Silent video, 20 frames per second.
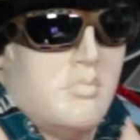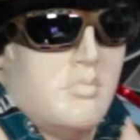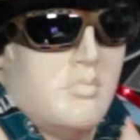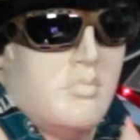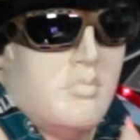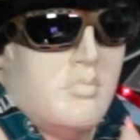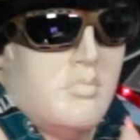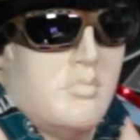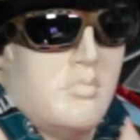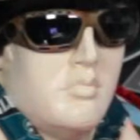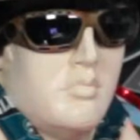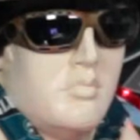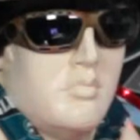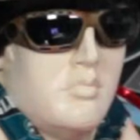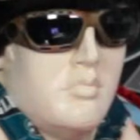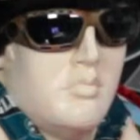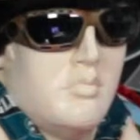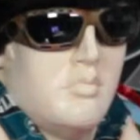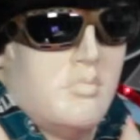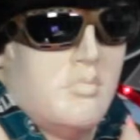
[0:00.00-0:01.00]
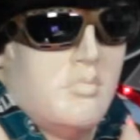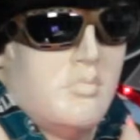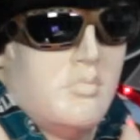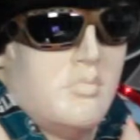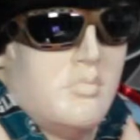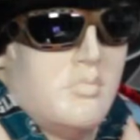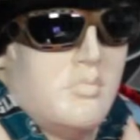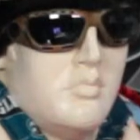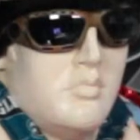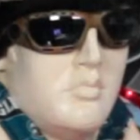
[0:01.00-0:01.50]

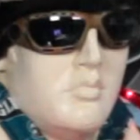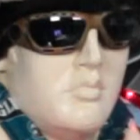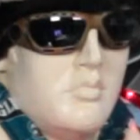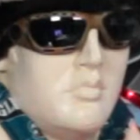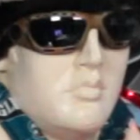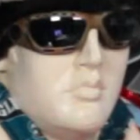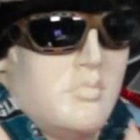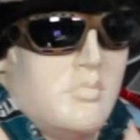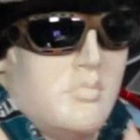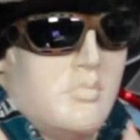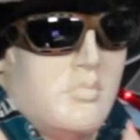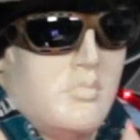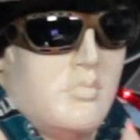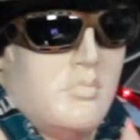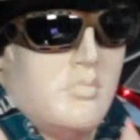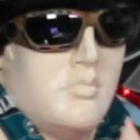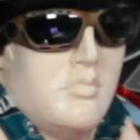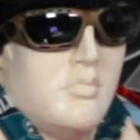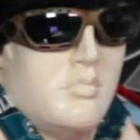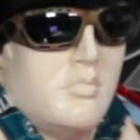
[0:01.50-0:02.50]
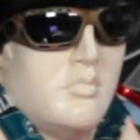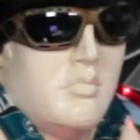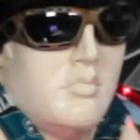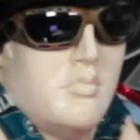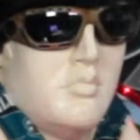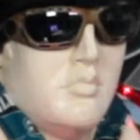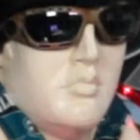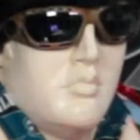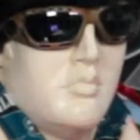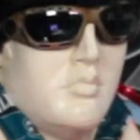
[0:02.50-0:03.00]

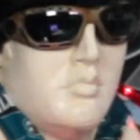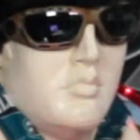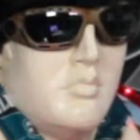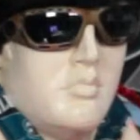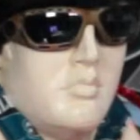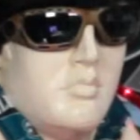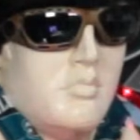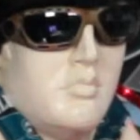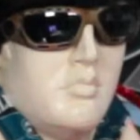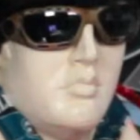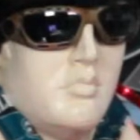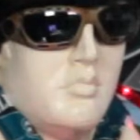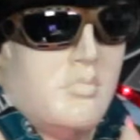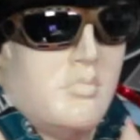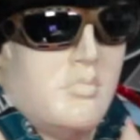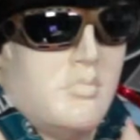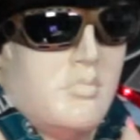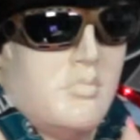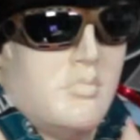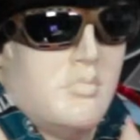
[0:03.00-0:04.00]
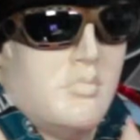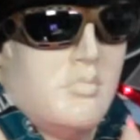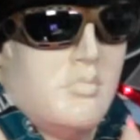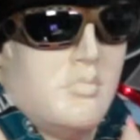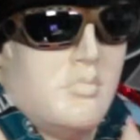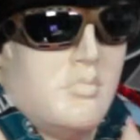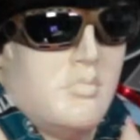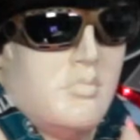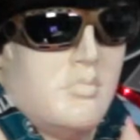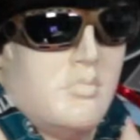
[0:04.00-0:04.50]

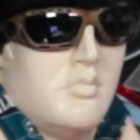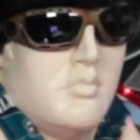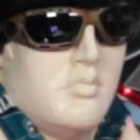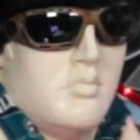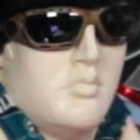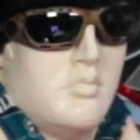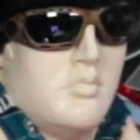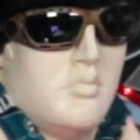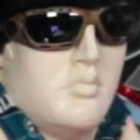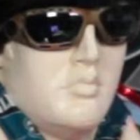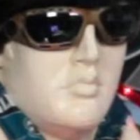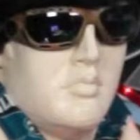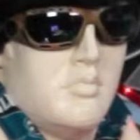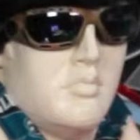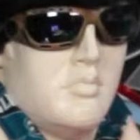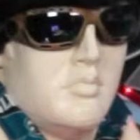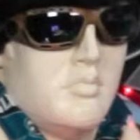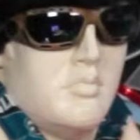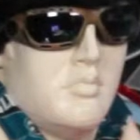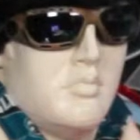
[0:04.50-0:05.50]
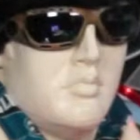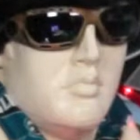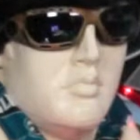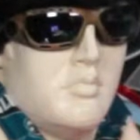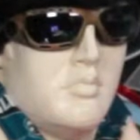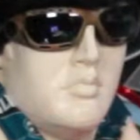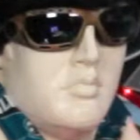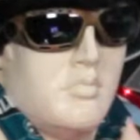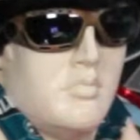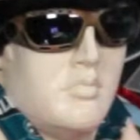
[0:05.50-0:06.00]

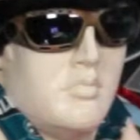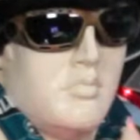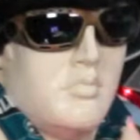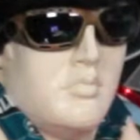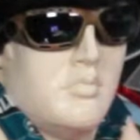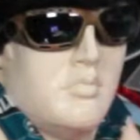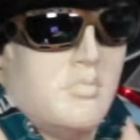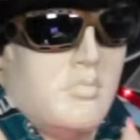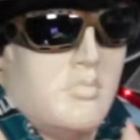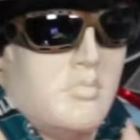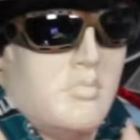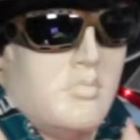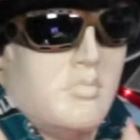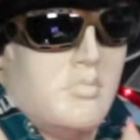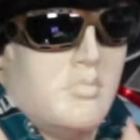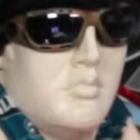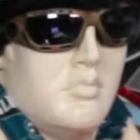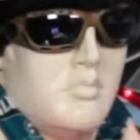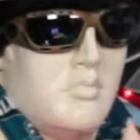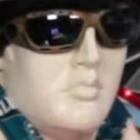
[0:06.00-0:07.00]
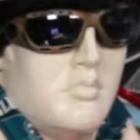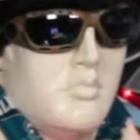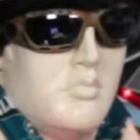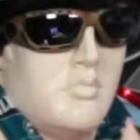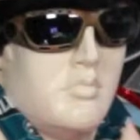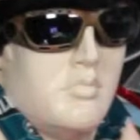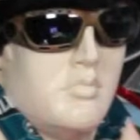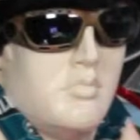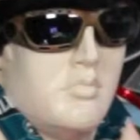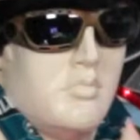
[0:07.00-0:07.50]

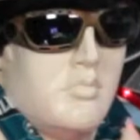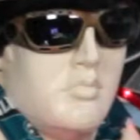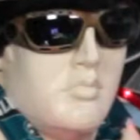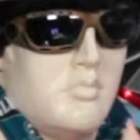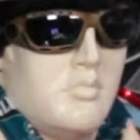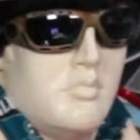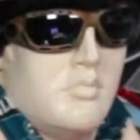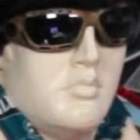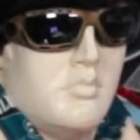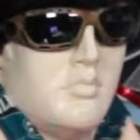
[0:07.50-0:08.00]
The person shown says nothing.